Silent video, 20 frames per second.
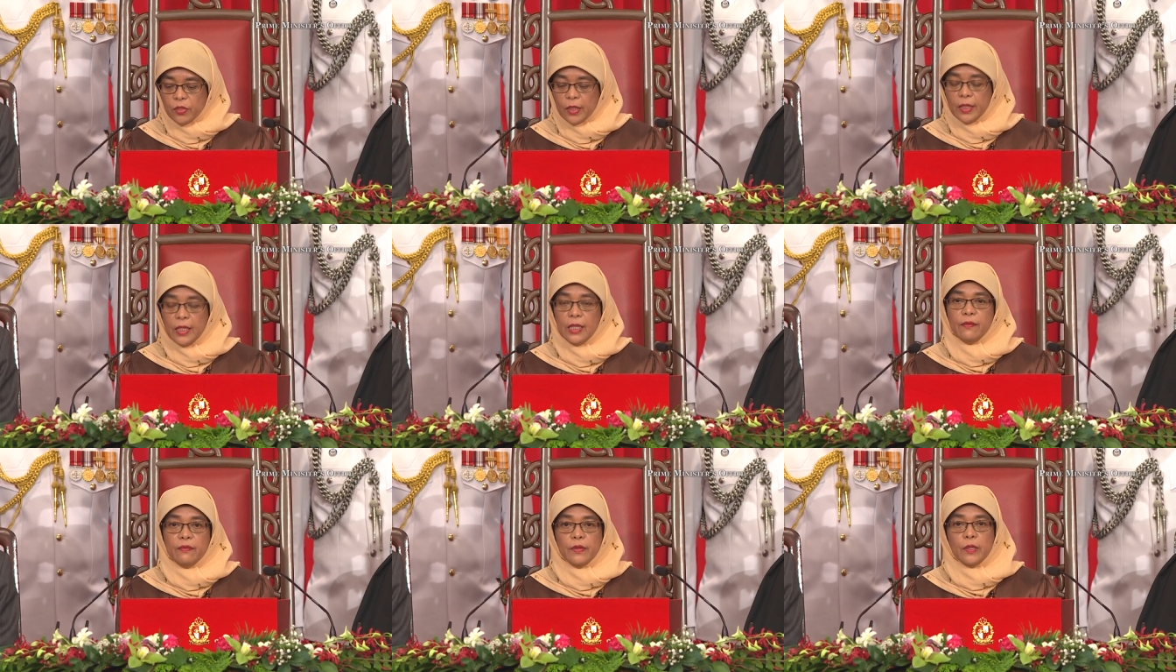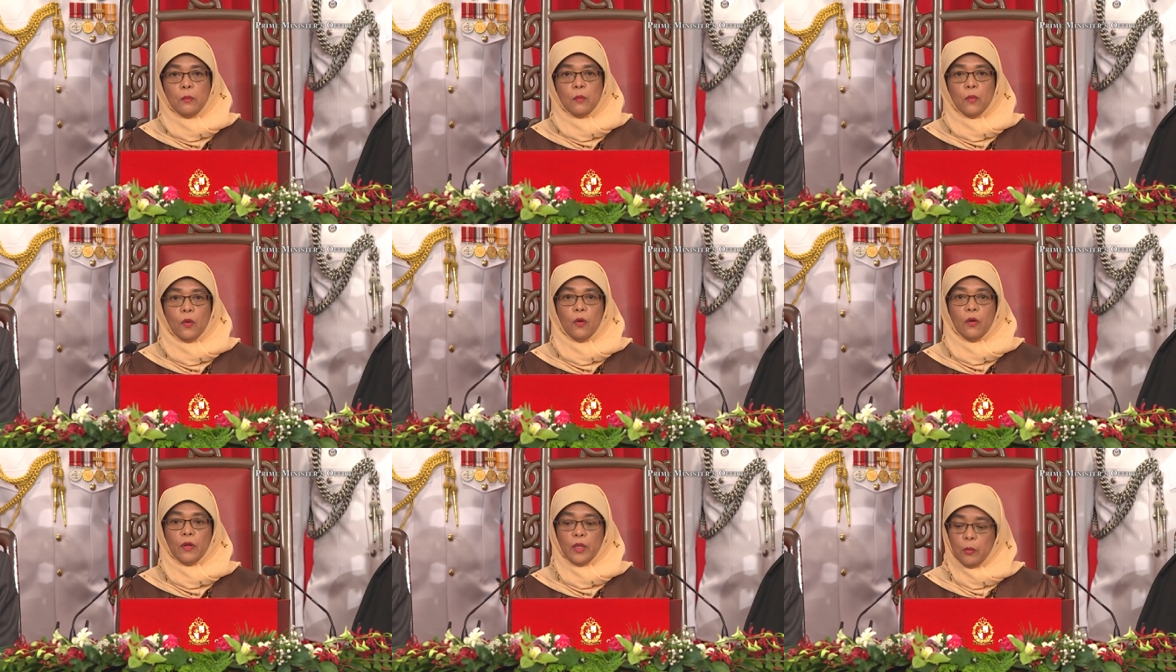are even
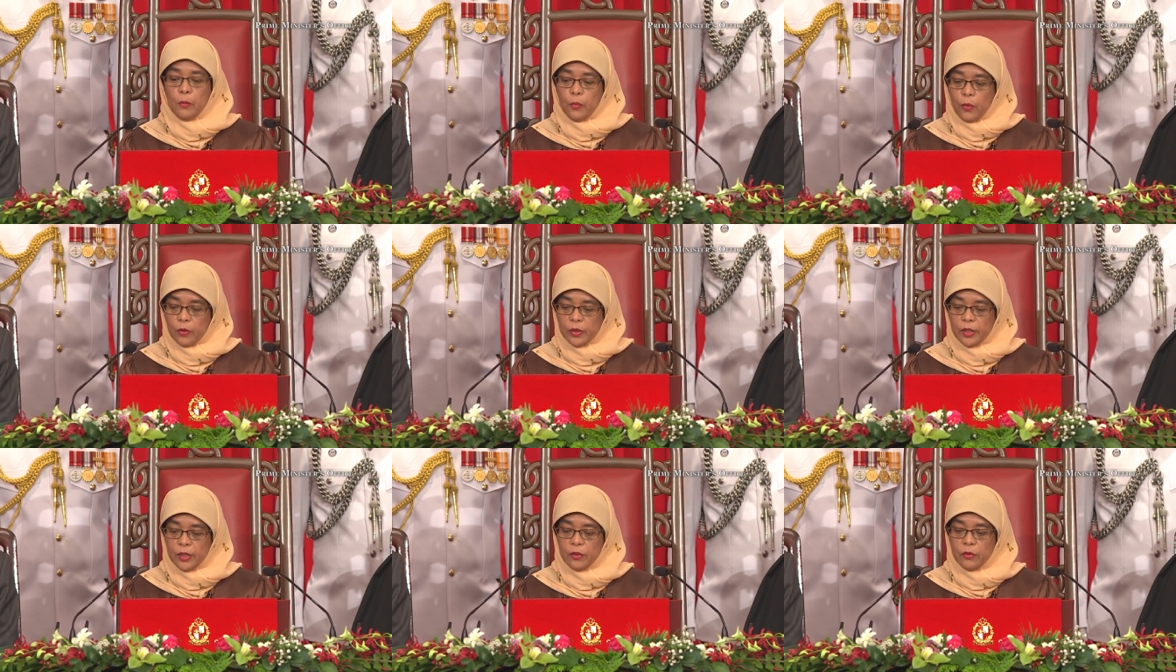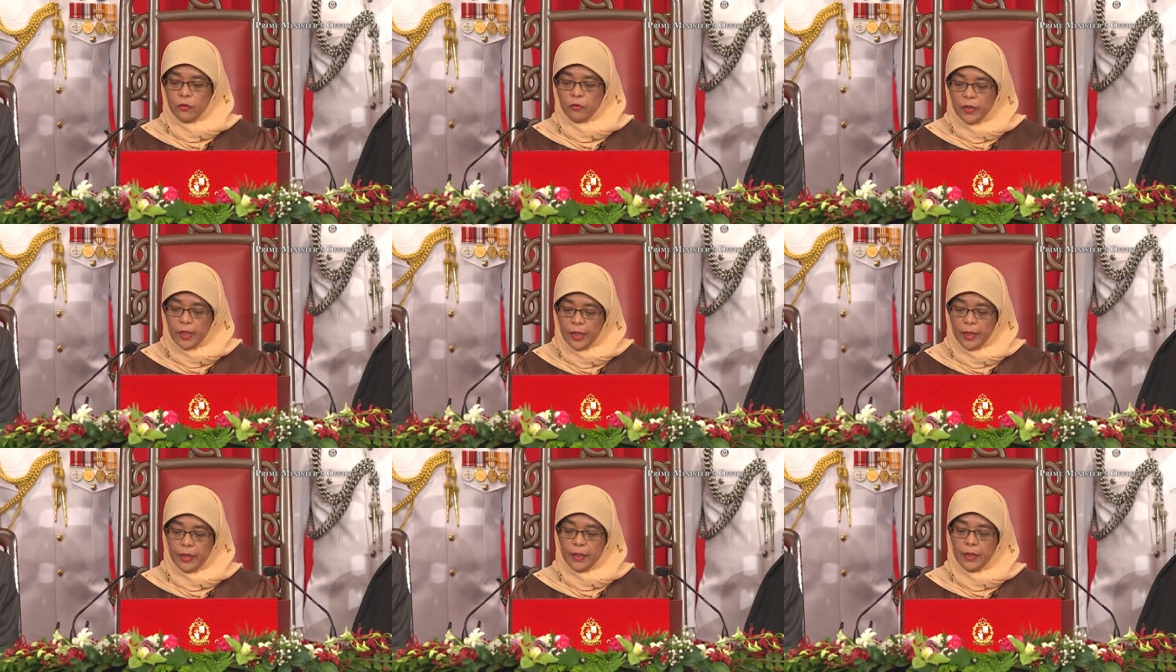more important
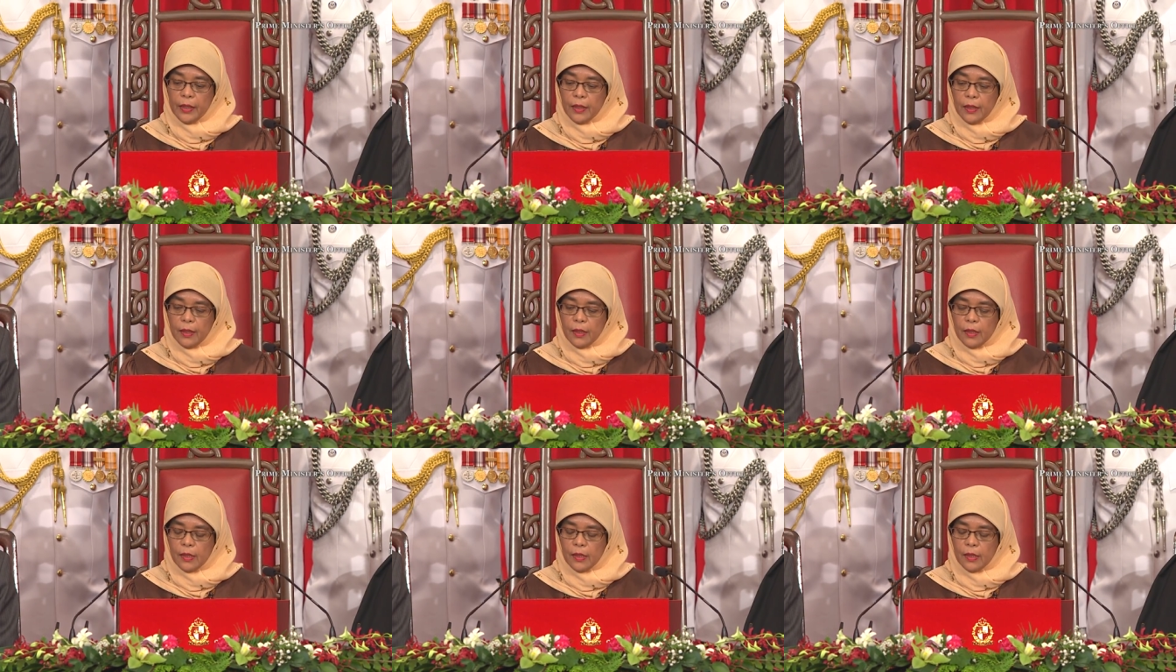today,